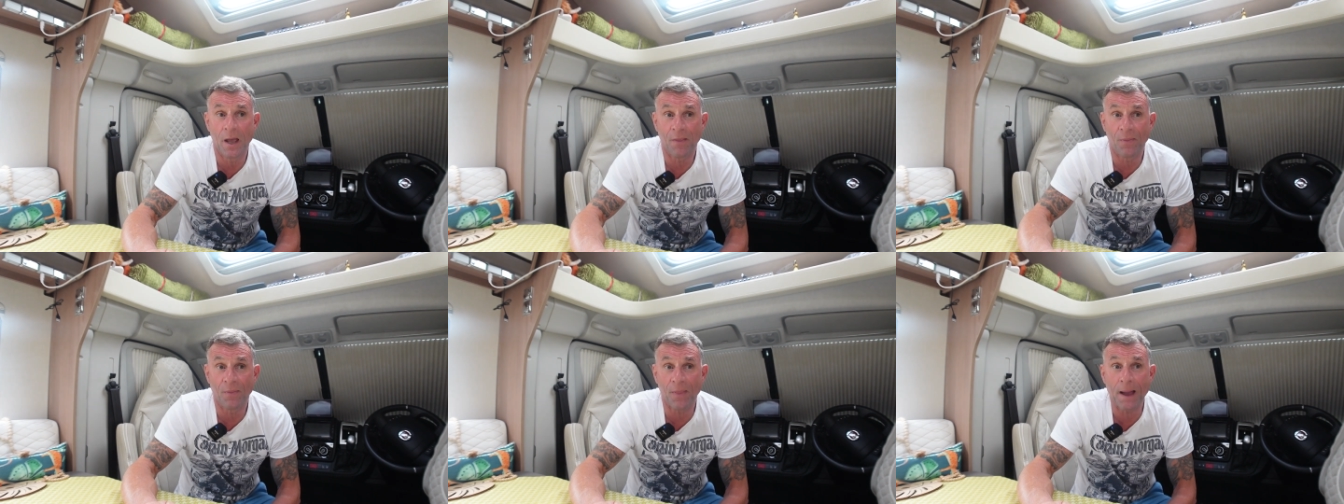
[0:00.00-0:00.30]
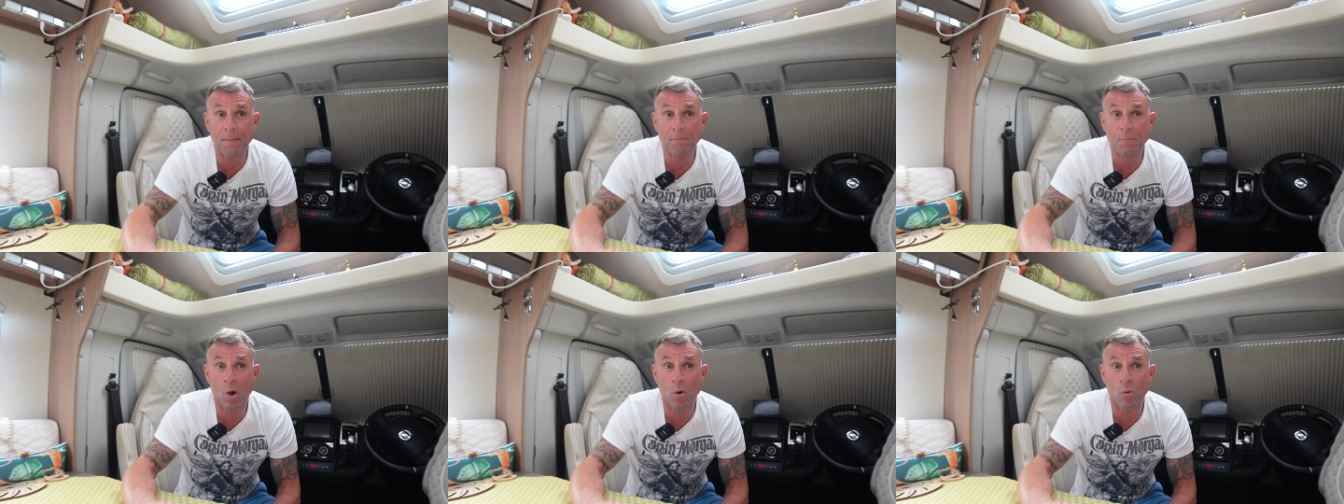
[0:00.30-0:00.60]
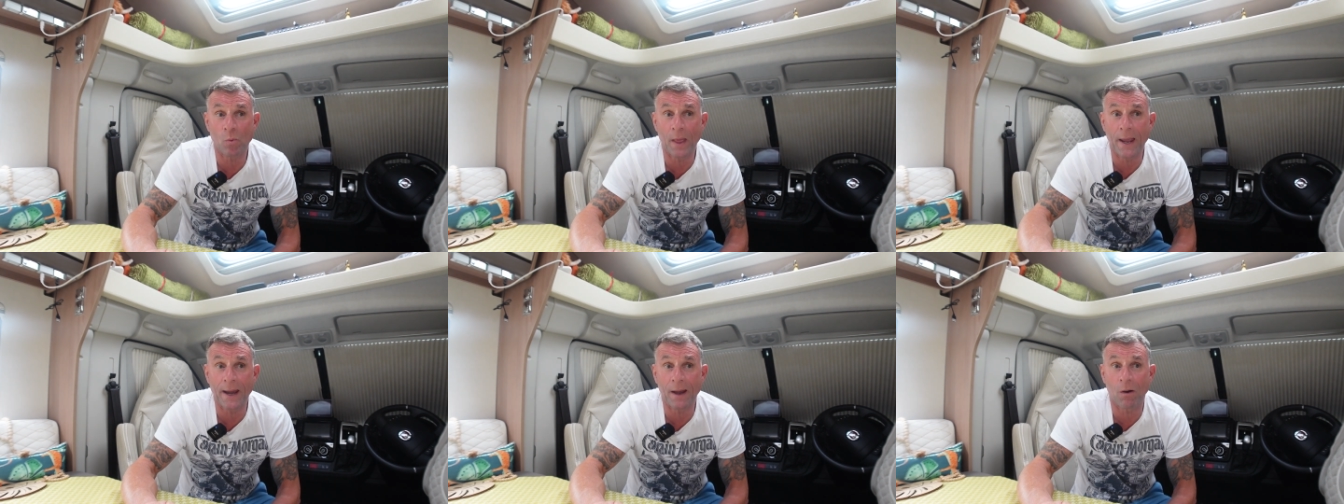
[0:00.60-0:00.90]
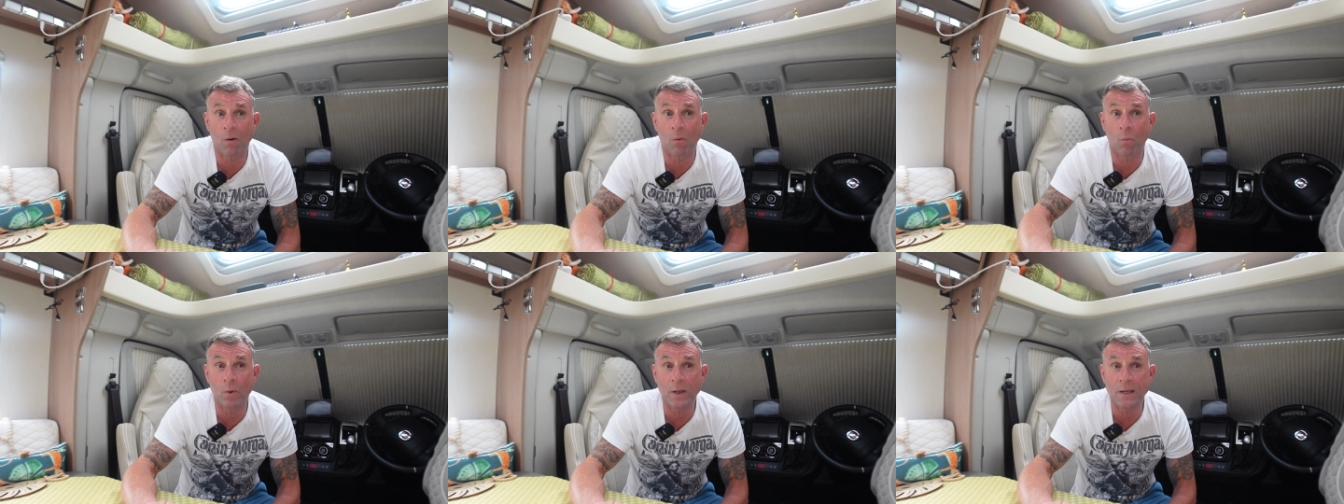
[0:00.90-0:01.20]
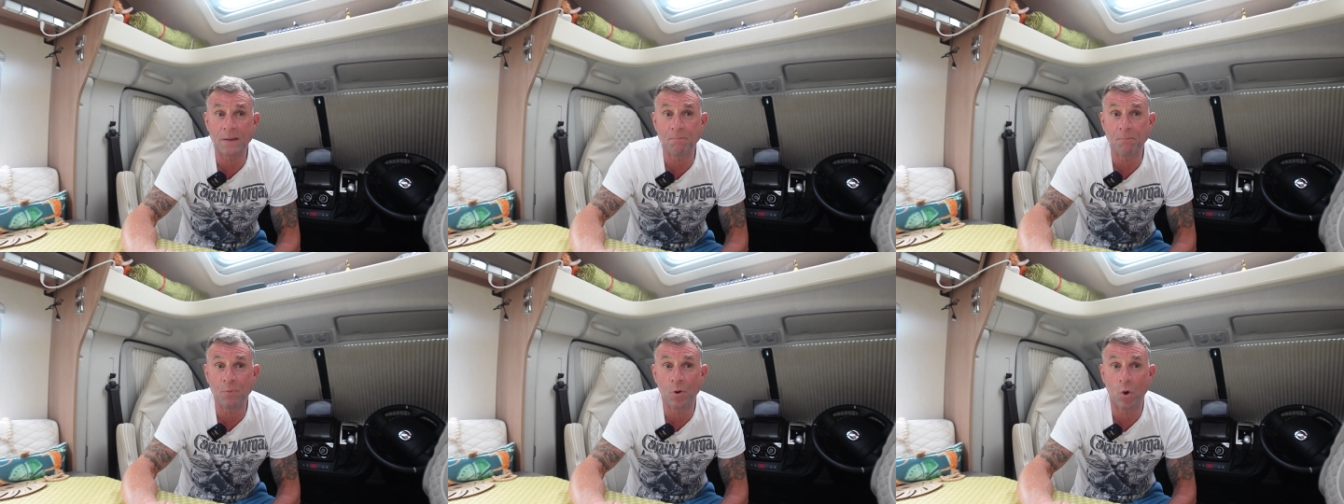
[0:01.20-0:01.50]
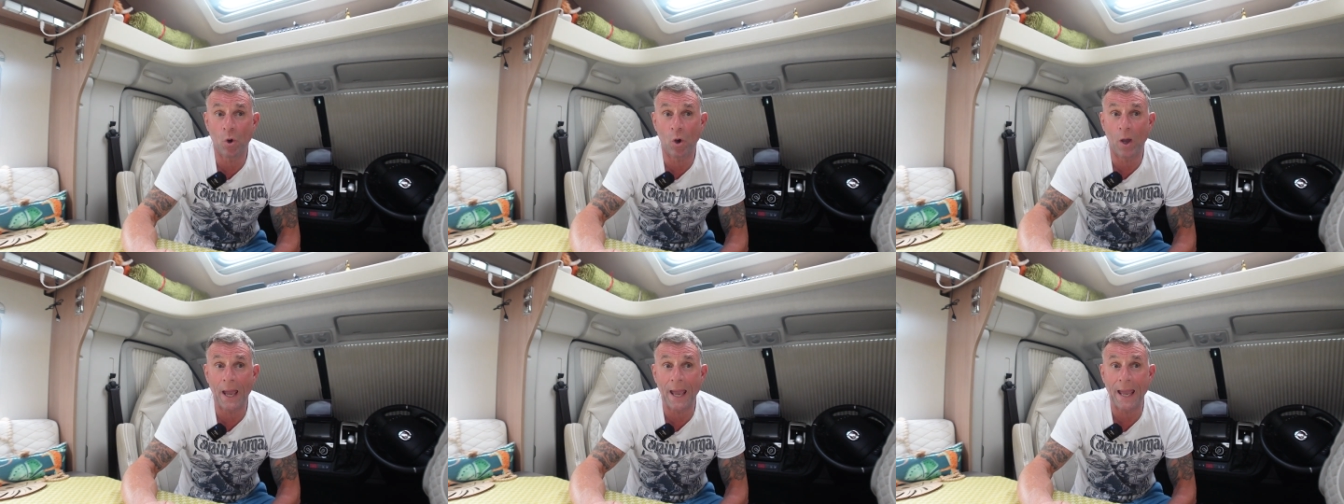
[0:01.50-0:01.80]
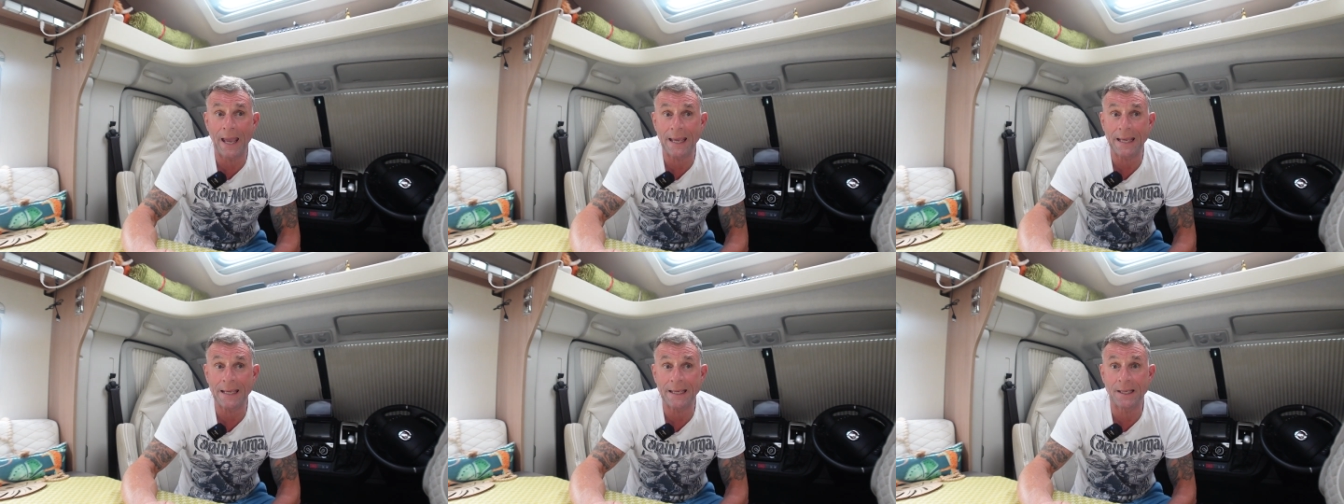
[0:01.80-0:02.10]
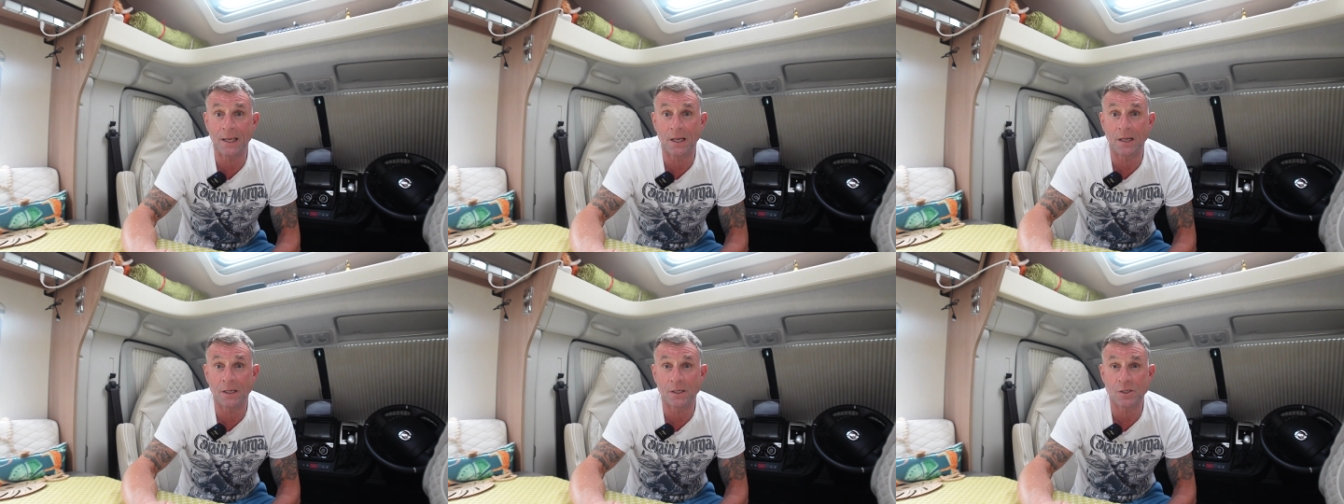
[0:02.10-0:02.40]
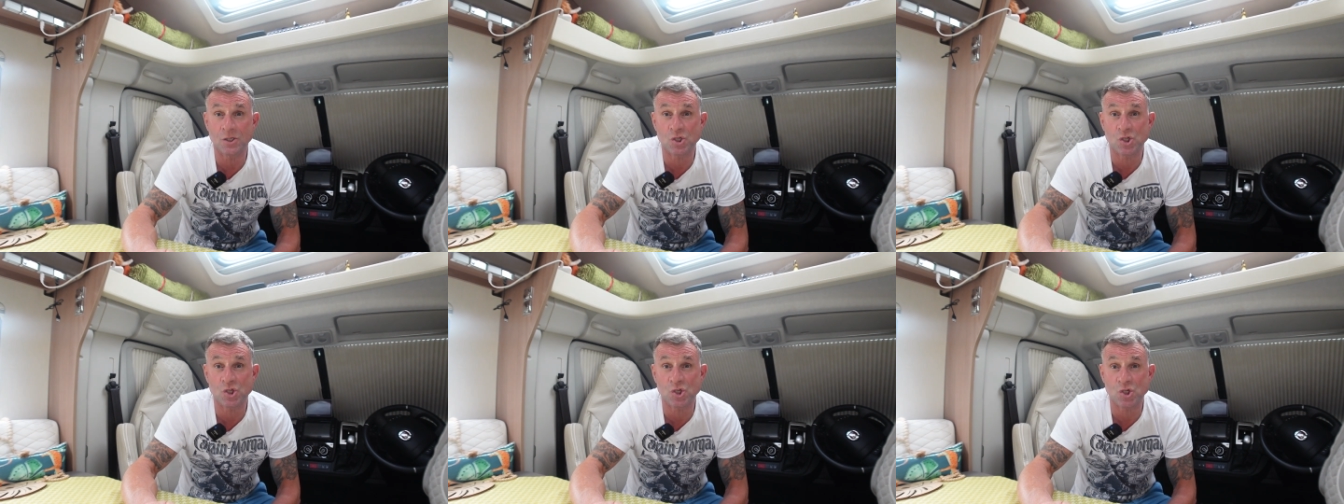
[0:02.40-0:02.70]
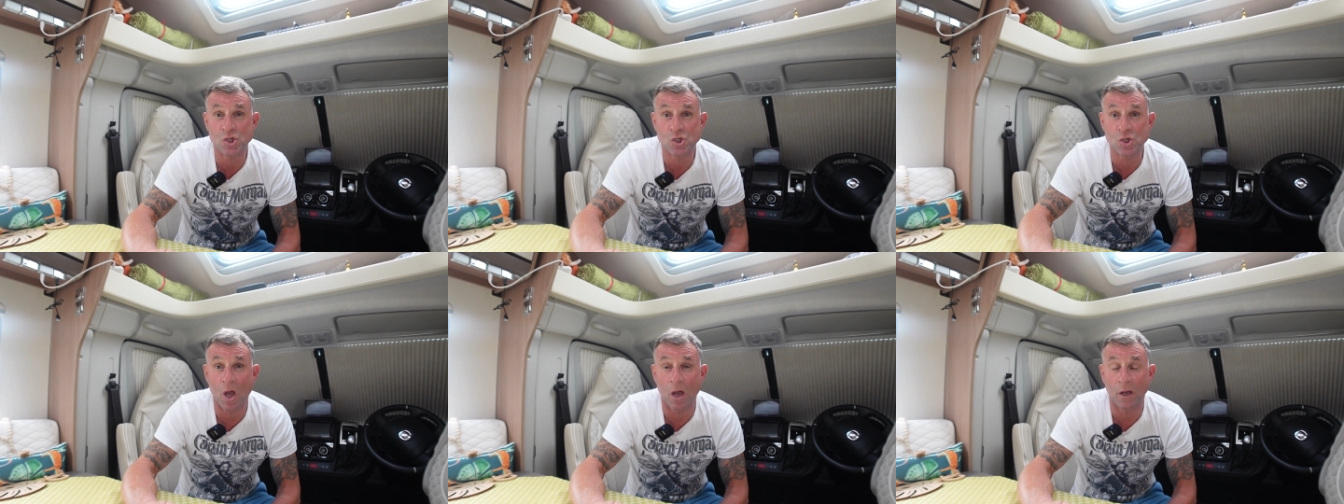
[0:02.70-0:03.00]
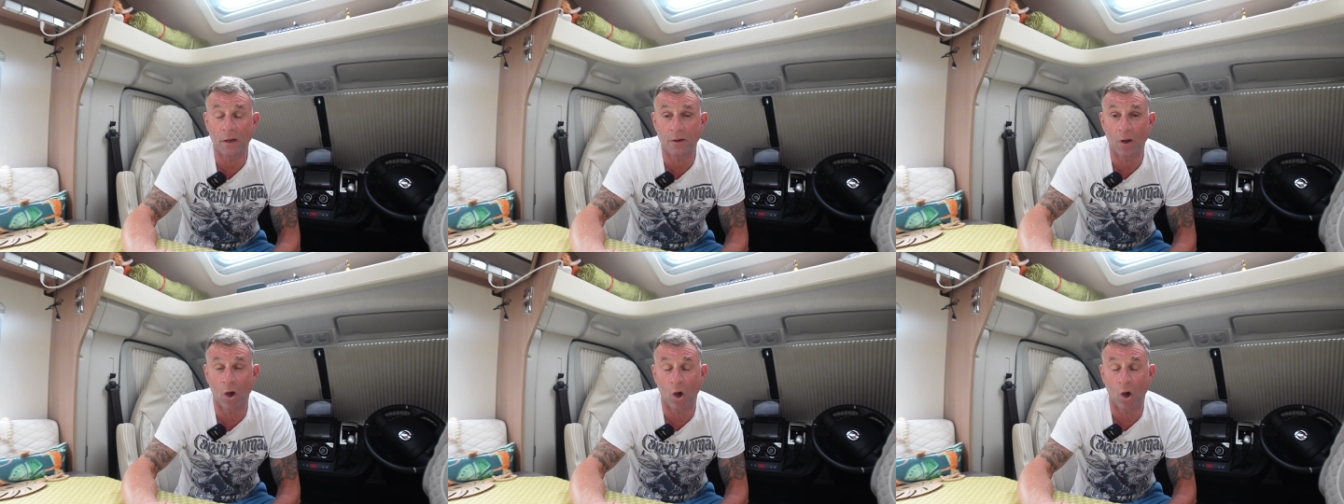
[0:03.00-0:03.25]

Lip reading: that bolt there, we put a stud.